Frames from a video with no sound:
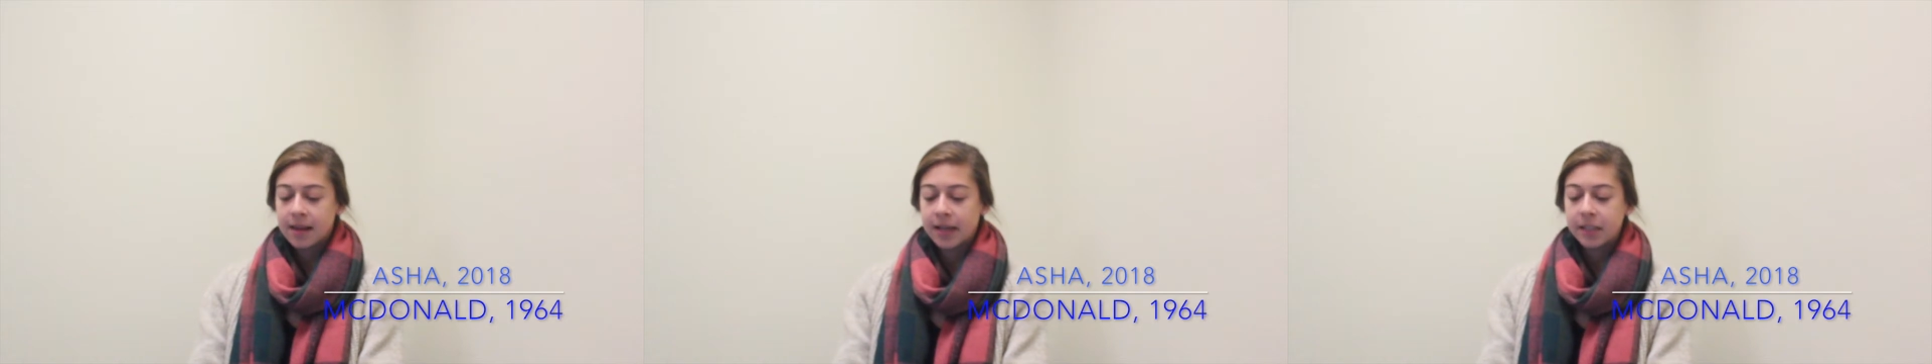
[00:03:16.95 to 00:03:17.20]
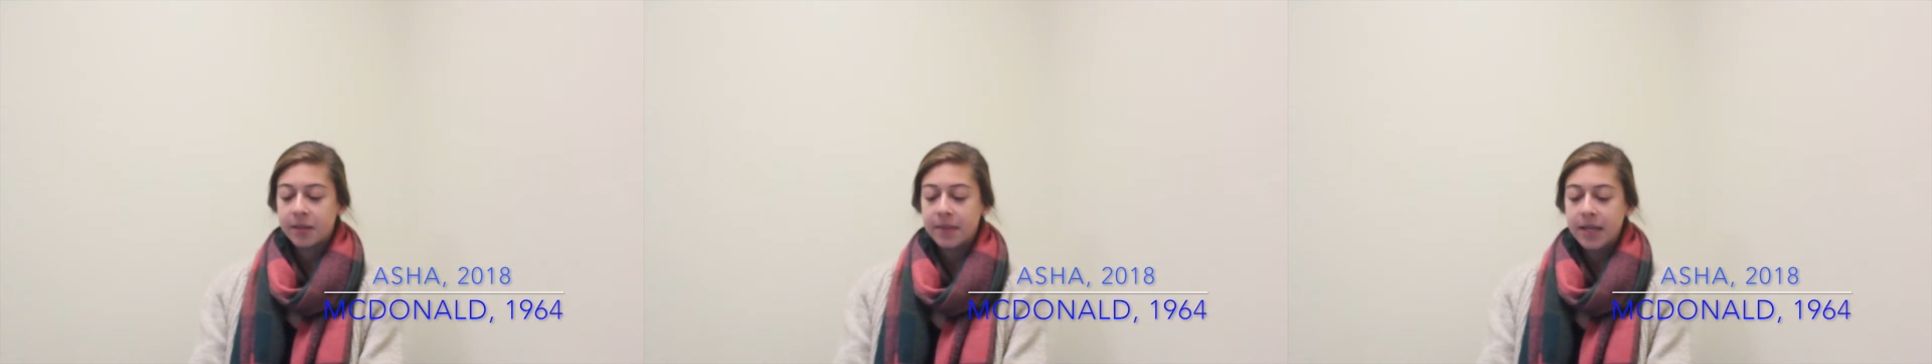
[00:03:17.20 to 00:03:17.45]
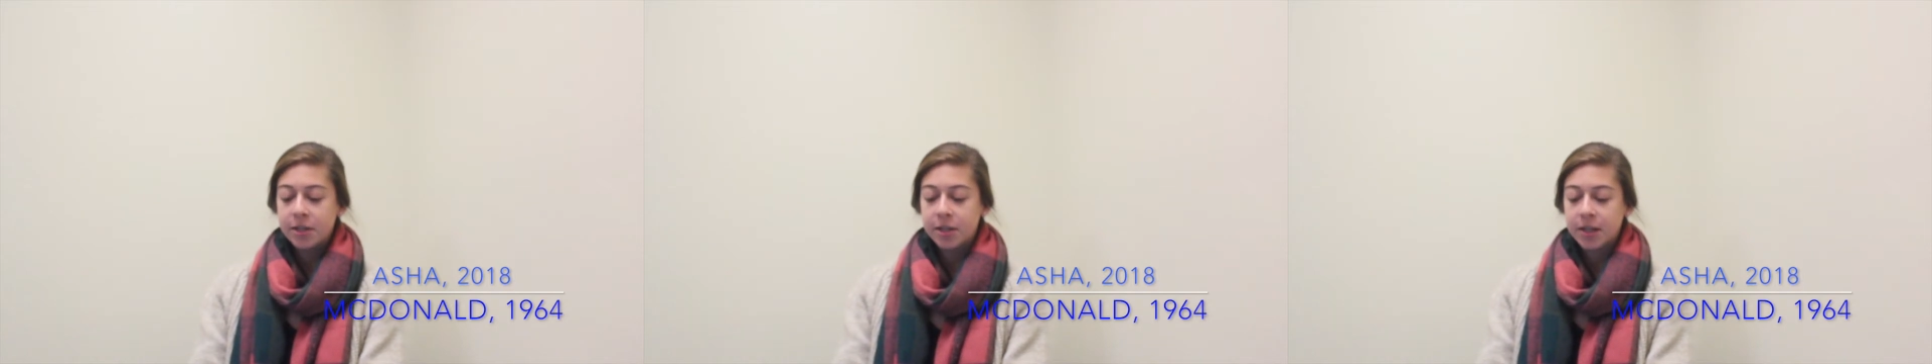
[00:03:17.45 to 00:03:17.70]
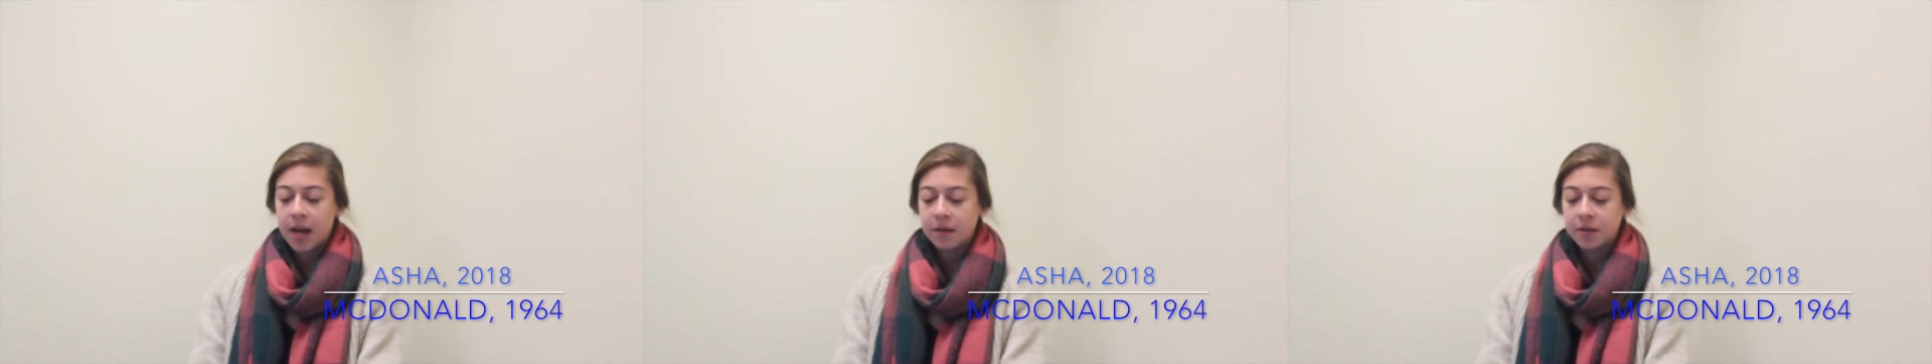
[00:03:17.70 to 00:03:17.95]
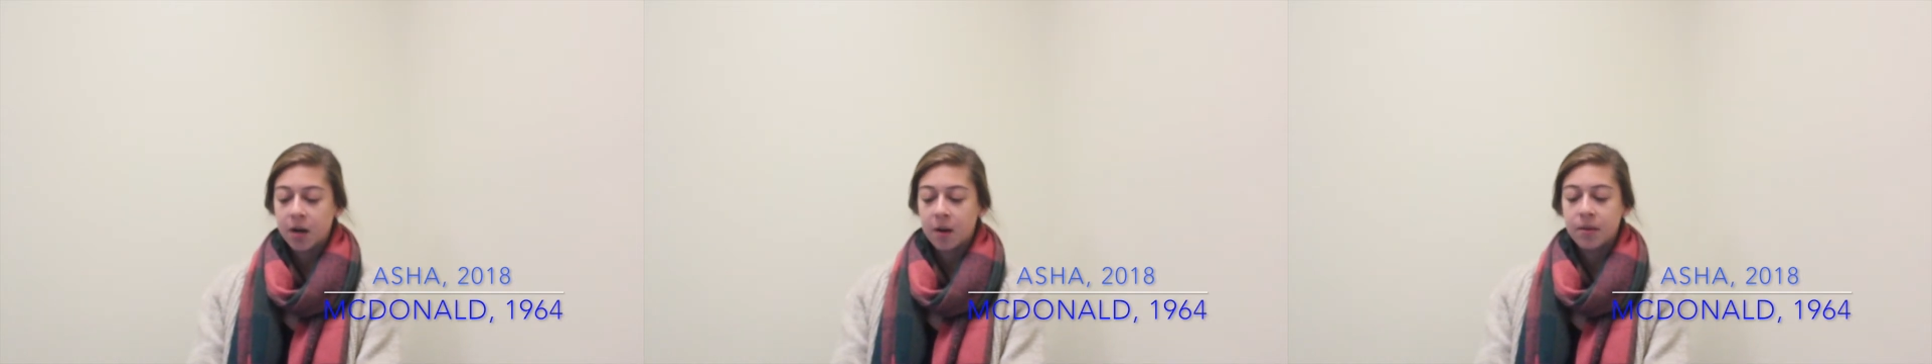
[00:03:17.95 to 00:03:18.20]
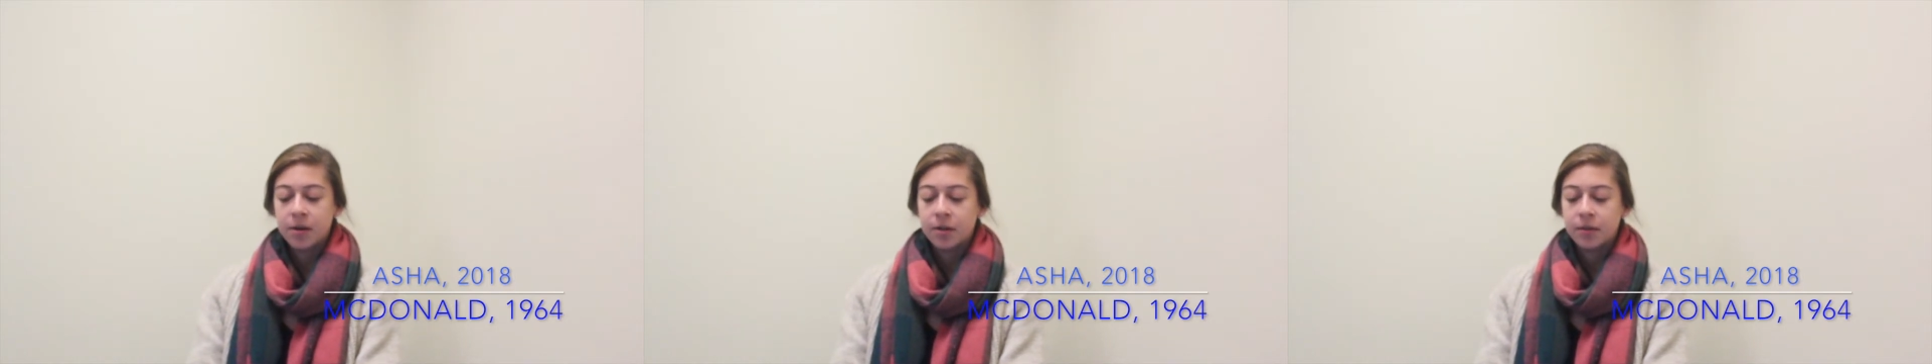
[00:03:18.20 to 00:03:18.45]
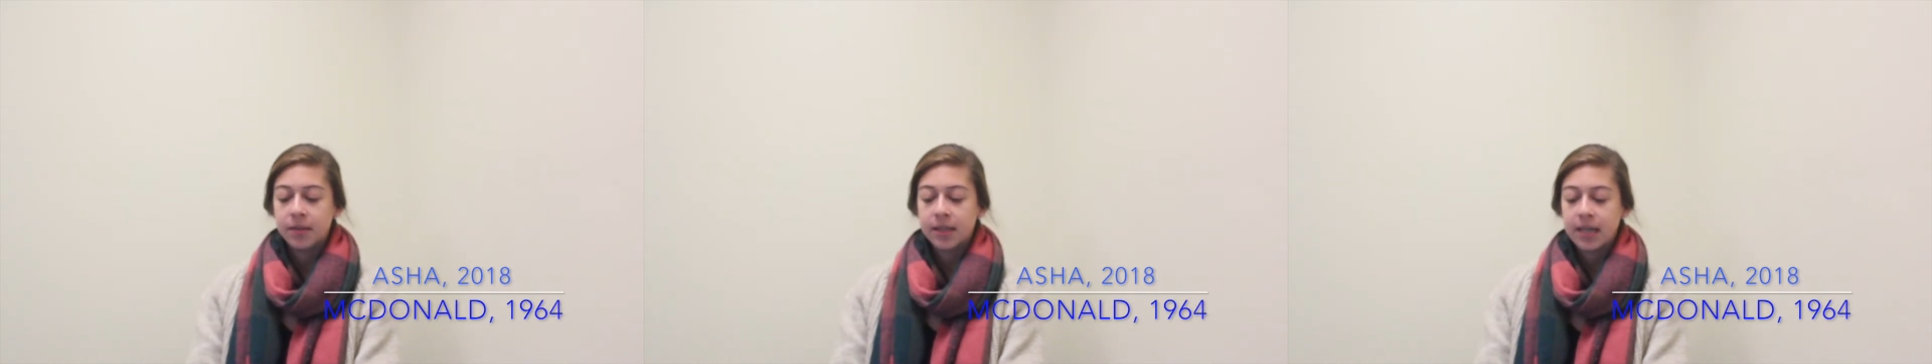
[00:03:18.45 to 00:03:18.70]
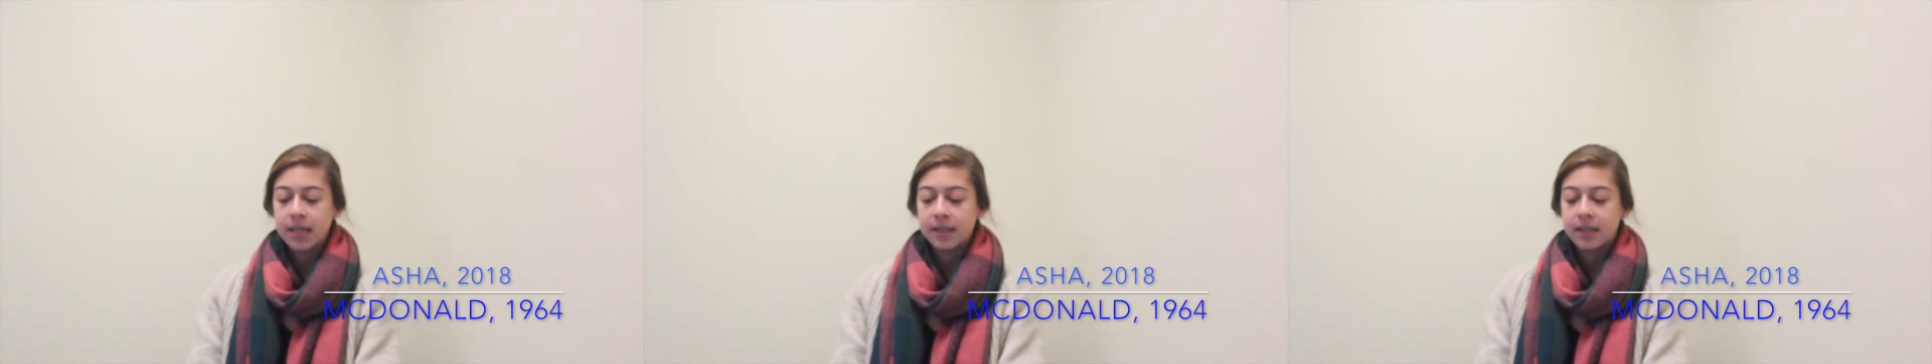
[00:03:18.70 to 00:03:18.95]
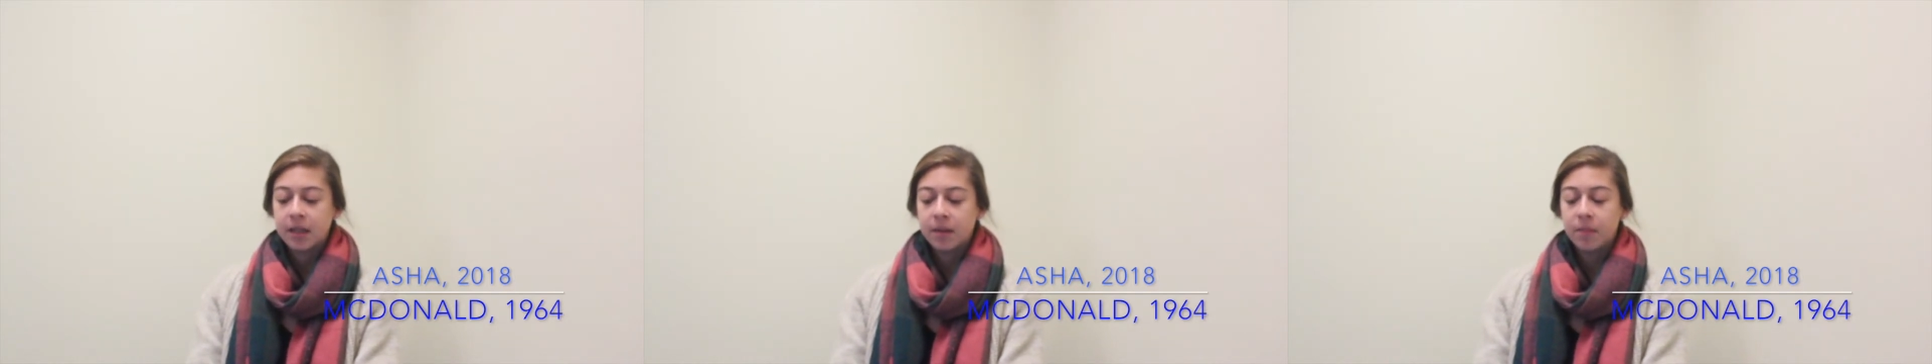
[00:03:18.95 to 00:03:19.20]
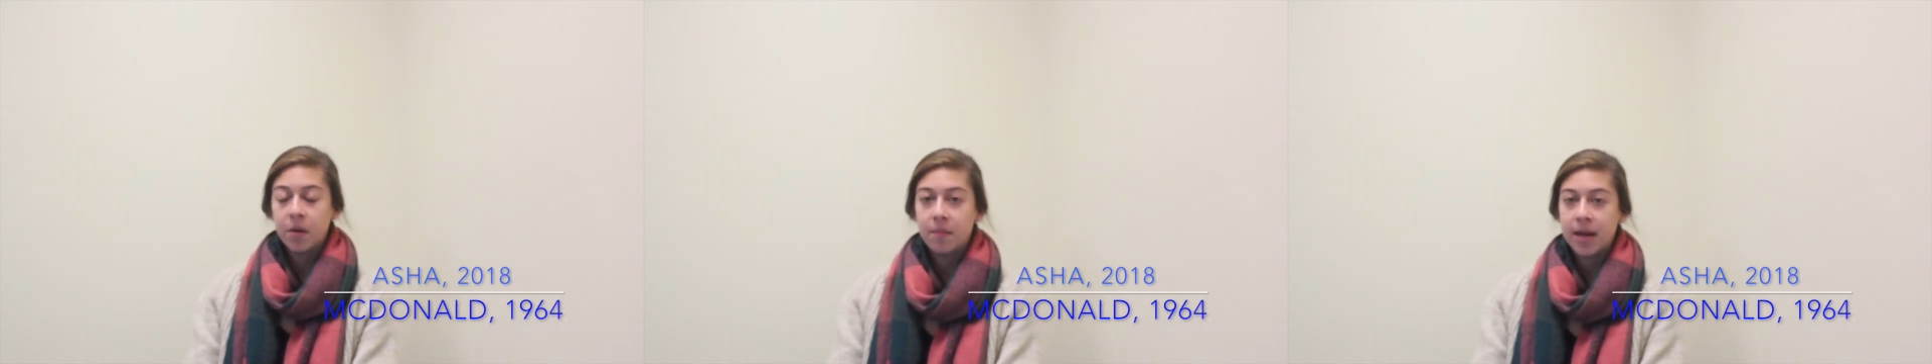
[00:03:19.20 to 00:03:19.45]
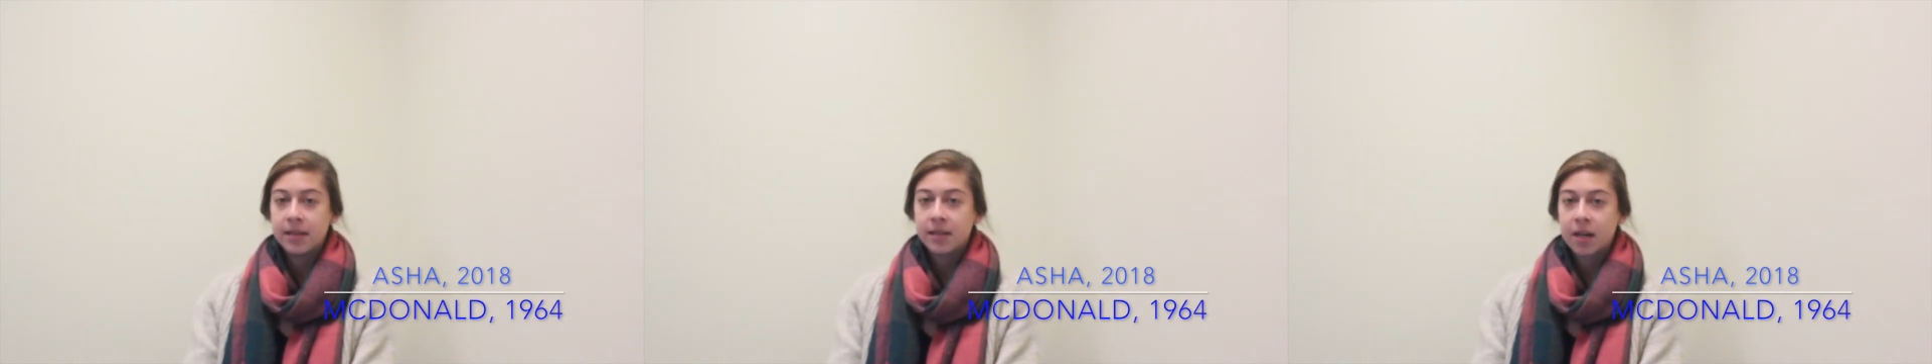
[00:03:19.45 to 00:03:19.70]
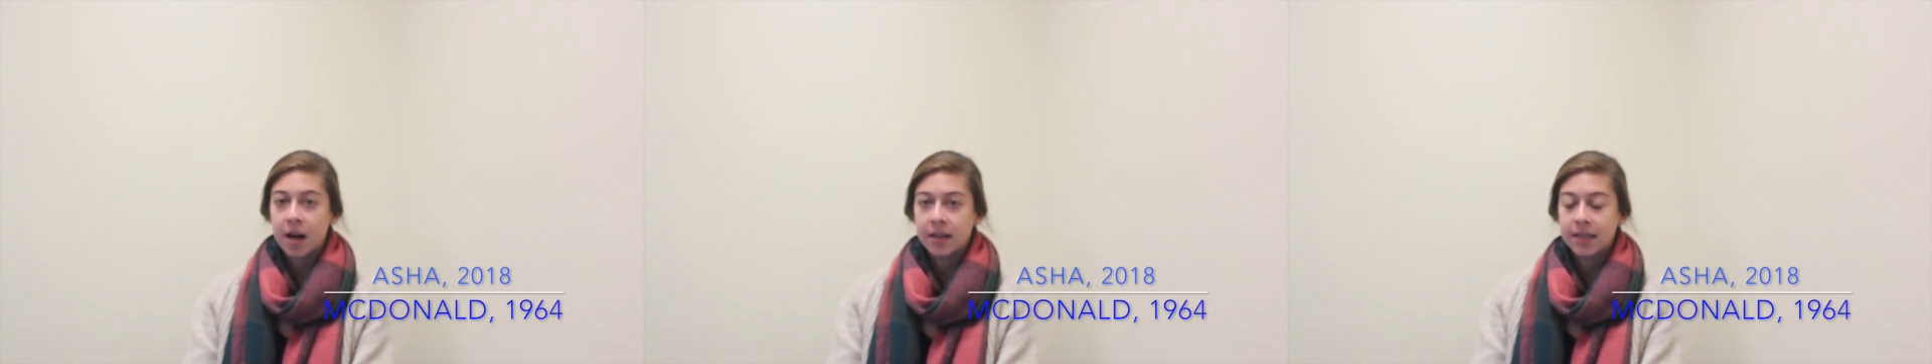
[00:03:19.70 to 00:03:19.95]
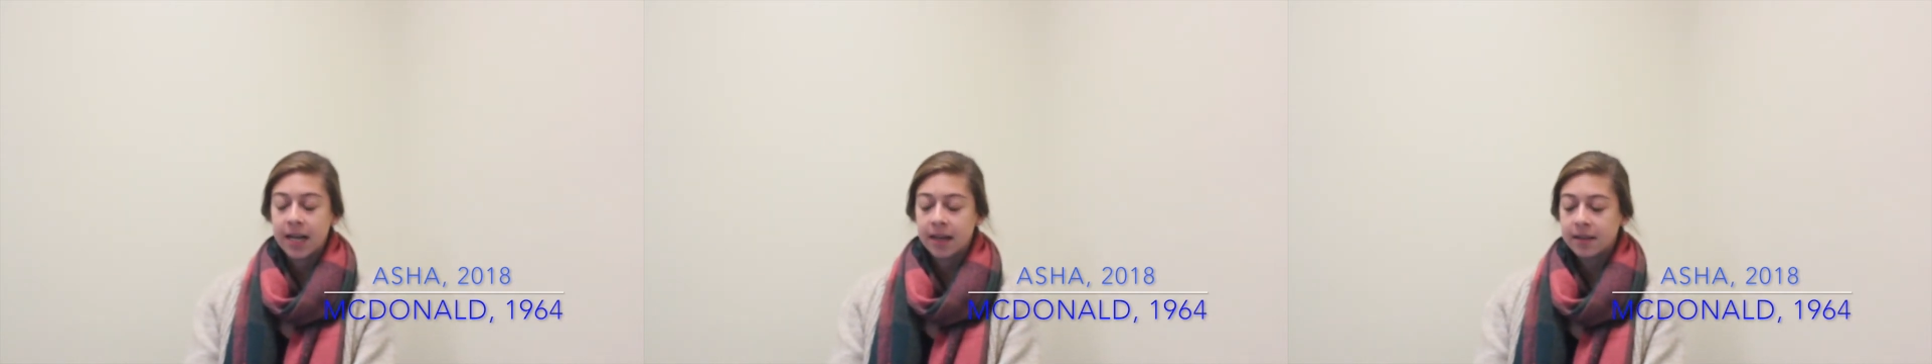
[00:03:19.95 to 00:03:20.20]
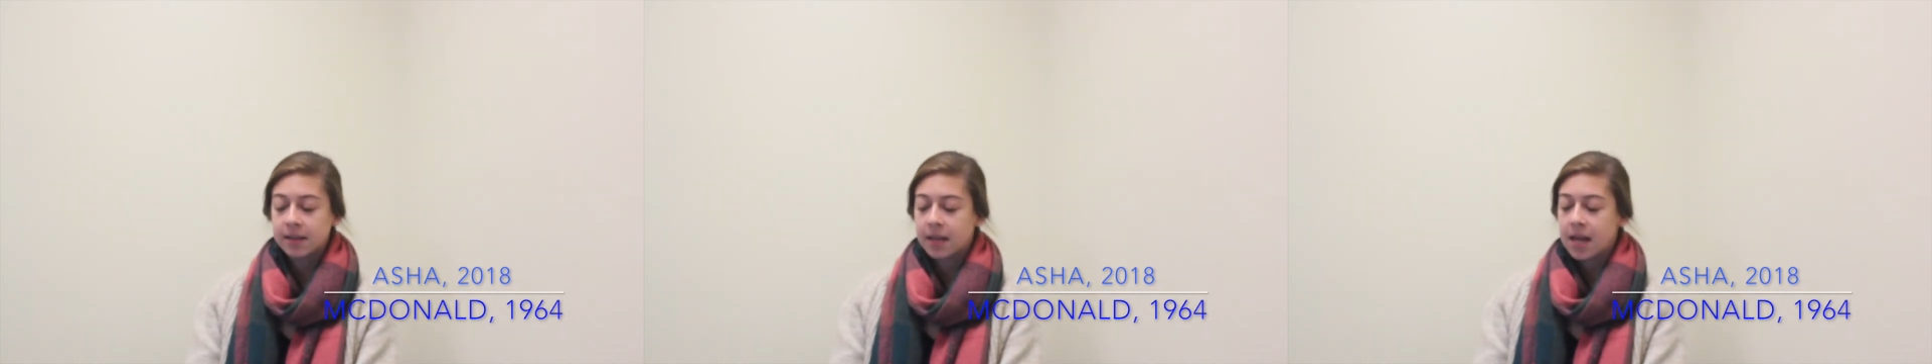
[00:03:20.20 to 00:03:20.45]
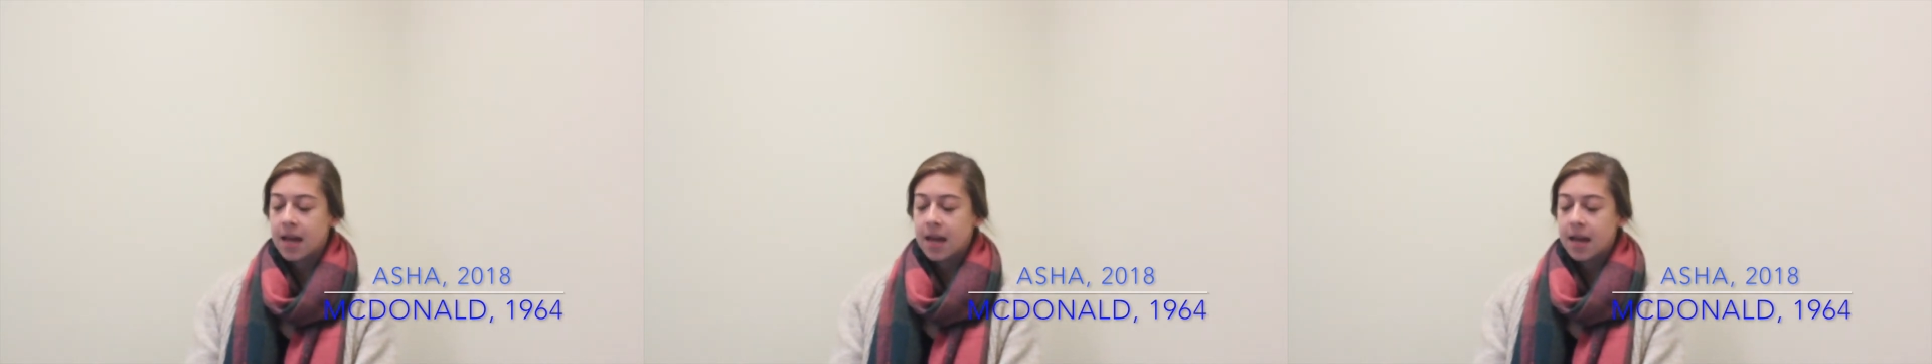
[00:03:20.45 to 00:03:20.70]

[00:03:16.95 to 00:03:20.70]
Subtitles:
that speech sounds are produced in syllable-based contexts,